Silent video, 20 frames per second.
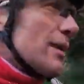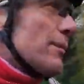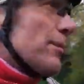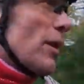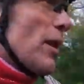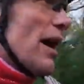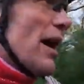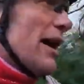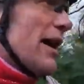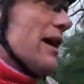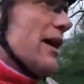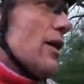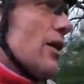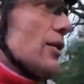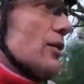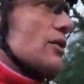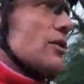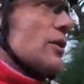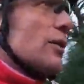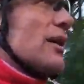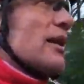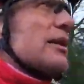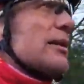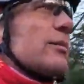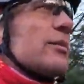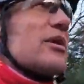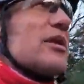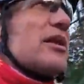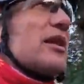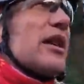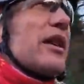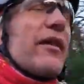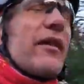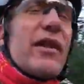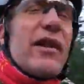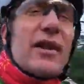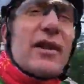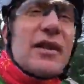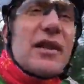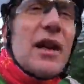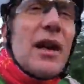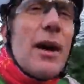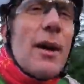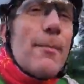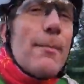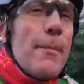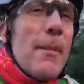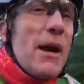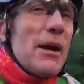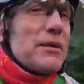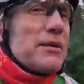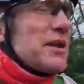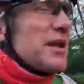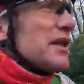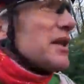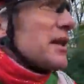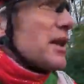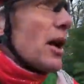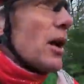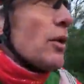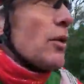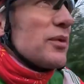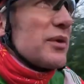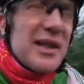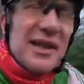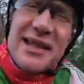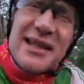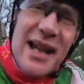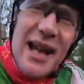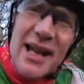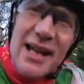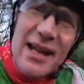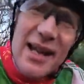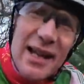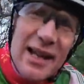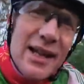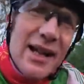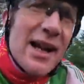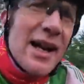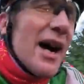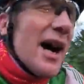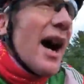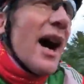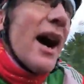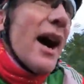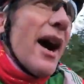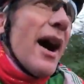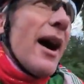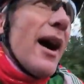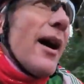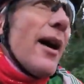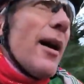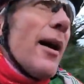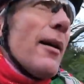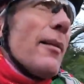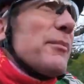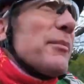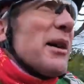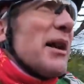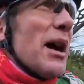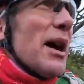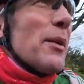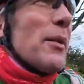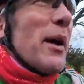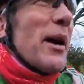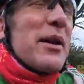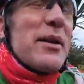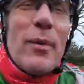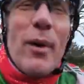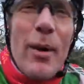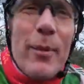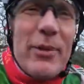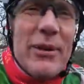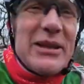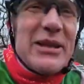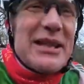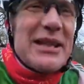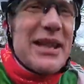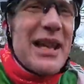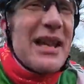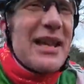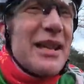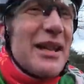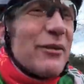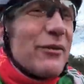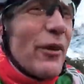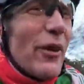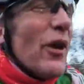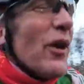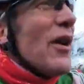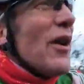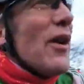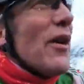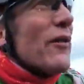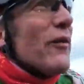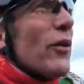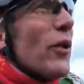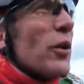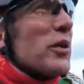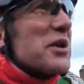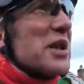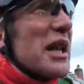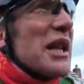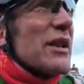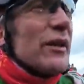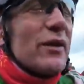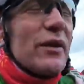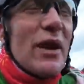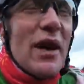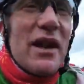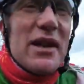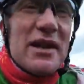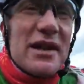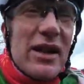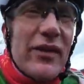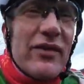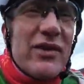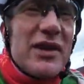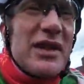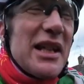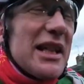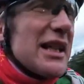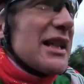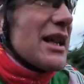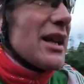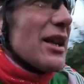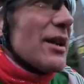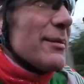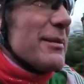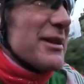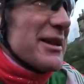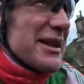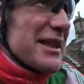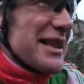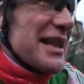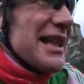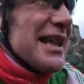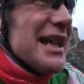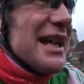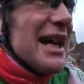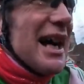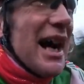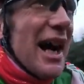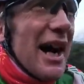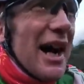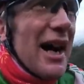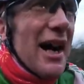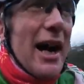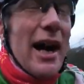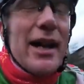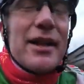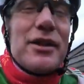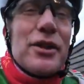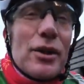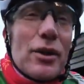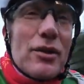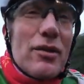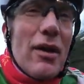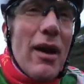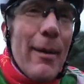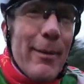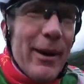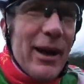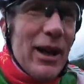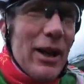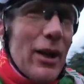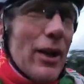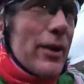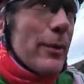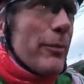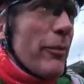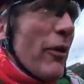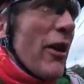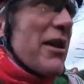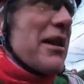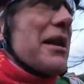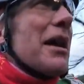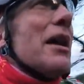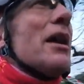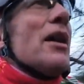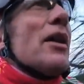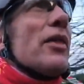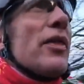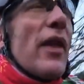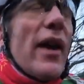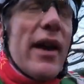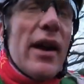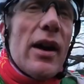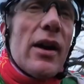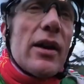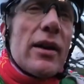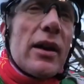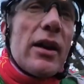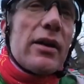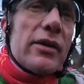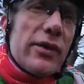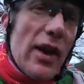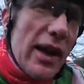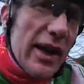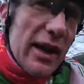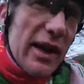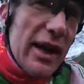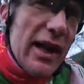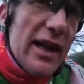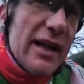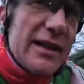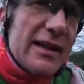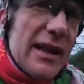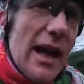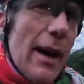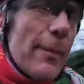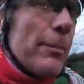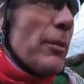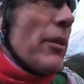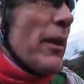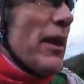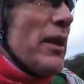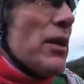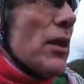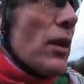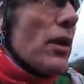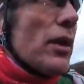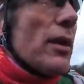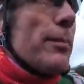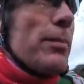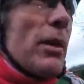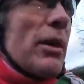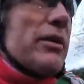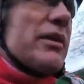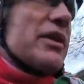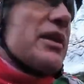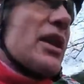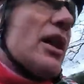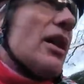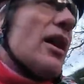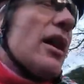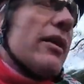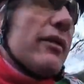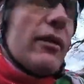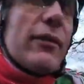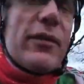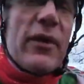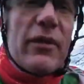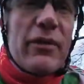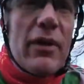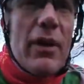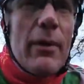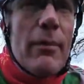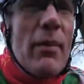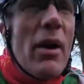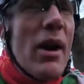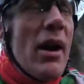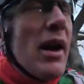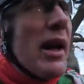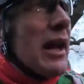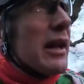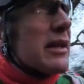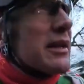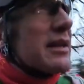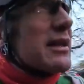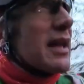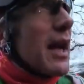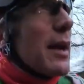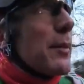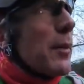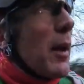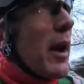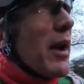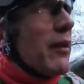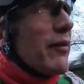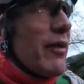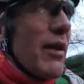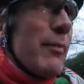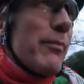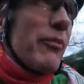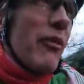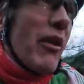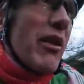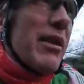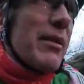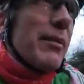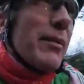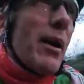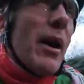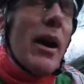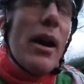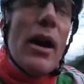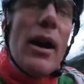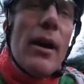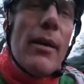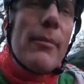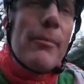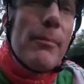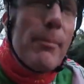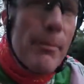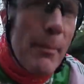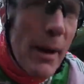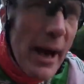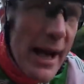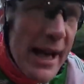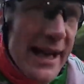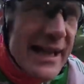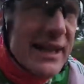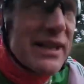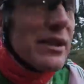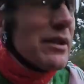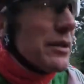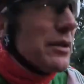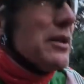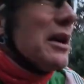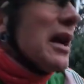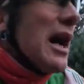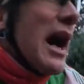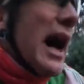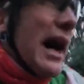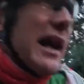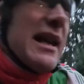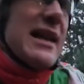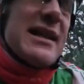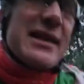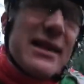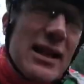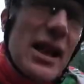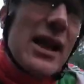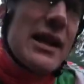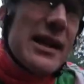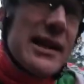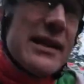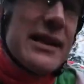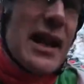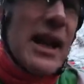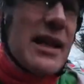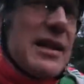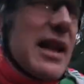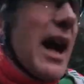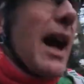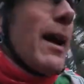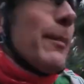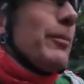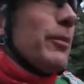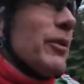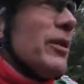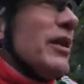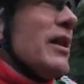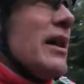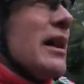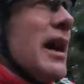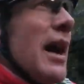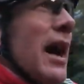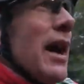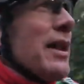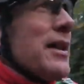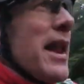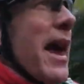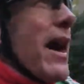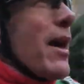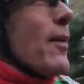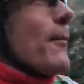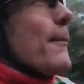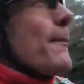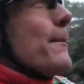planning on doing some serious mountain cold descending, where you might be descending for 14, 17 kilometers and you're grabbing a lot of brake, they're going to heat up. They're not going to blow the tyre off your rim in the same way a rim brake may do, and it certainly does happen. Now,